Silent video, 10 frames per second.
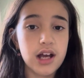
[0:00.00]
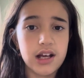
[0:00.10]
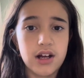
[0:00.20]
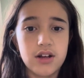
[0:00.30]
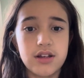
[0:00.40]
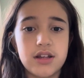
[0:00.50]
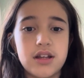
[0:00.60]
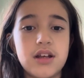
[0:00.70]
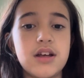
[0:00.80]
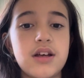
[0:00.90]
bears.
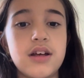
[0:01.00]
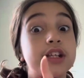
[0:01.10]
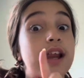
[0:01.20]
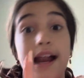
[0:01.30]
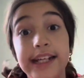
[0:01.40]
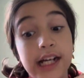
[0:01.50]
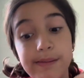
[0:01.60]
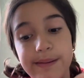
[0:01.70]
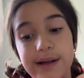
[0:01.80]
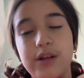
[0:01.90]
Just any
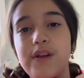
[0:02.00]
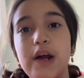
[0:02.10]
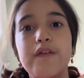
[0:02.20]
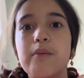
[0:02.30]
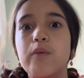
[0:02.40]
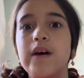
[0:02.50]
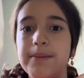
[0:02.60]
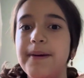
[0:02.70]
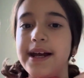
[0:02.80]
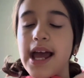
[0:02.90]
gummy bears. They're from
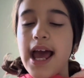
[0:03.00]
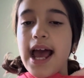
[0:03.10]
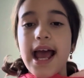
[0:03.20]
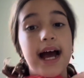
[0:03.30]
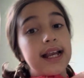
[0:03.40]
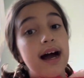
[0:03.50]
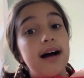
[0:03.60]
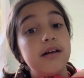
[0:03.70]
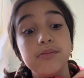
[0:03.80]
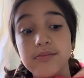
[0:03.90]
Winnipeg. And
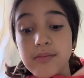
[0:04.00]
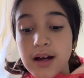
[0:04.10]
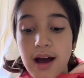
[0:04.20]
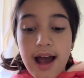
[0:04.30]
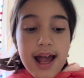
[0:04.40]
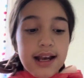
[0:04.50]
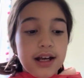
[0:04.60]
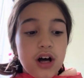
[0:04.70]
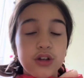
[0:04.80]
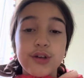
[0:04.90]
it
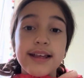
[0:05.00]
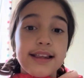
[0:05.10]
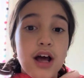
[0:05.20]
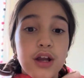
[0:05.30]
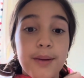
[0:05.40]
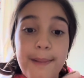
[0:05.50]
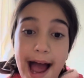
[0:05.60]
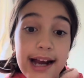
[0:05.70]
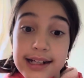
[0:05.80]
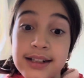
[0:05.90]
also says it on the
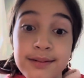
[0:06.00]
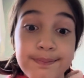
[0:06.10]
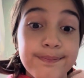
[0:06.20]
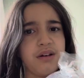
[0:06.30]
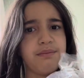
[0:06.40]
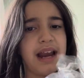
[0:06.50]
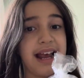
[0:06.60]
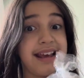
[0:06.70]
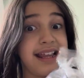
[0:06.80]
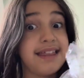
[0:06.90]
back. But
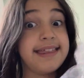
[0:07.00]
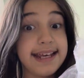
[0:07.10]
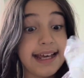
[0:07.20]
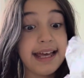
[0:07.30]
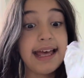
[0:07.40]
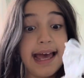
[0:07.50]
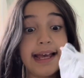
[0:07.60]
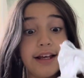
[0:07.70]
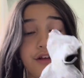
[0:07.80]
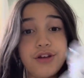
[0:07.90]
I
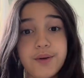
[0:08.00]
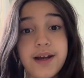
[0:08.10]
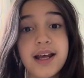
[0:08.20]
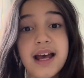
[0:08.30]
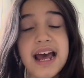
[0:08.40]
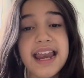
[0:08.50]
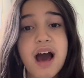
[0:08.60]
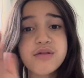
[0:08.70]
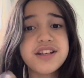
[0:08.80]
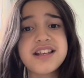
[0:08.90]
can do it. Now
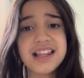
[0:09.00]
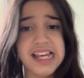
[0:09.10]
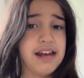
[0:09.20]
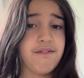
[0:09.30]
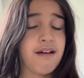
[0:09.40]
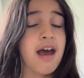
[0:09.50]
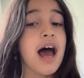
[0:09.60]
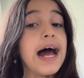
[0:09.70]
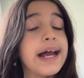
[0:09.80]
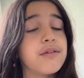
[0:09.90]
just leave.
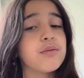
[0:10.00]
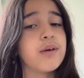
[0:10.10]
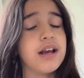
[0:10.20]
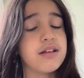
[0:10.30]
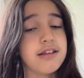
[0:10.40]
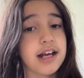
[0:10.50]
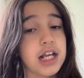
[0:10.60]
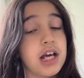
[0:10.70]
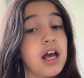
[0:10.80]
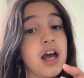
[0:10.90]
And wait a
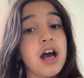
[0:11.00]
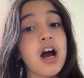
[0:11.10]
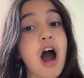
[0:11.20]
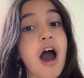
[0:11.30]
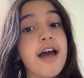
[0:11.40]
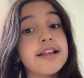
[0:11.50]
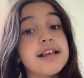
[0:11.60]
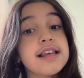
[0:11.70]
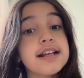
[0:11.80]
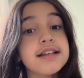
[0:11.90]
second.
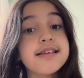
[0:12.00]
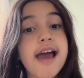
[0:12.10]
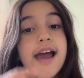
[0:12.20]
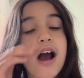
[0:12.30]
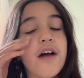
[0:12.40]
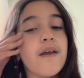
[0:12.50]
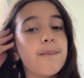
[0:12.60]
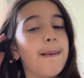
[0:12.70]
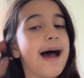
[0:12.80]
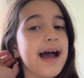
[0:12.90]
Does it say on the
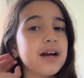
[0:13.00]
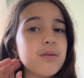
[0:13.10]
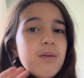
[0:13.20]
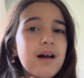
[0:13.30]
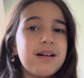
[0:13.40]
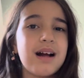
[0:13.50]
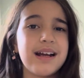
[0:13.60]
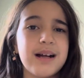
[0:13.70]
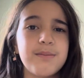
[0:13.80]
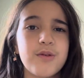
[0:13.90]
back what
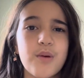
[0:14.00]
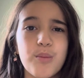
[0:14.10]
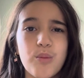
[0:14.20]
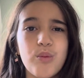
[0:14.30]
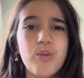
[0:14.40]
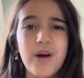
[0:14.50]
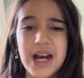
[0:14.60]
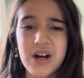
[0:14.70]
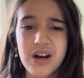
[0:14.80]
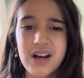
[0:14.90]
items from
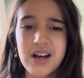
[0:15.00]
there?